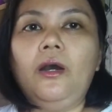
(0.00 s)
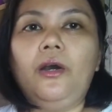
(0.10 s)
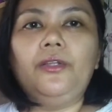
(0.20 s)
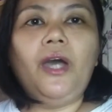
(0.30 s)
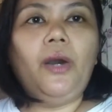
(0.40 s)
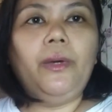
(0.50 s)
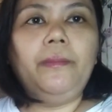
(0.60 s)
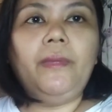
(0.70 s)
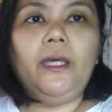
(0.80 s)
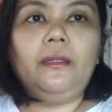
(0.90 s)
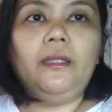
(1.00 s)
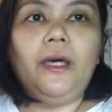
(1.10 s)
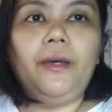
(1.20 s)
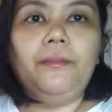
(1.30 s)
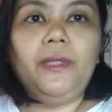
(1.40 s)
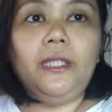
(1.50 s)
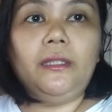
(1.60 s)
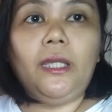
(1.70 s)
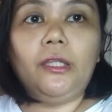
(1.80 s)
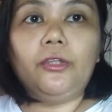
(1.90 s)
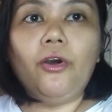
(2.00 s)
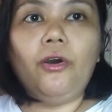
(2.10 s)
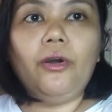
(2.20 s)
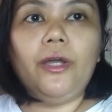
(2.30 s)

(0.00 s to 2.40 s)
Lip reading: on how I make them in TikTok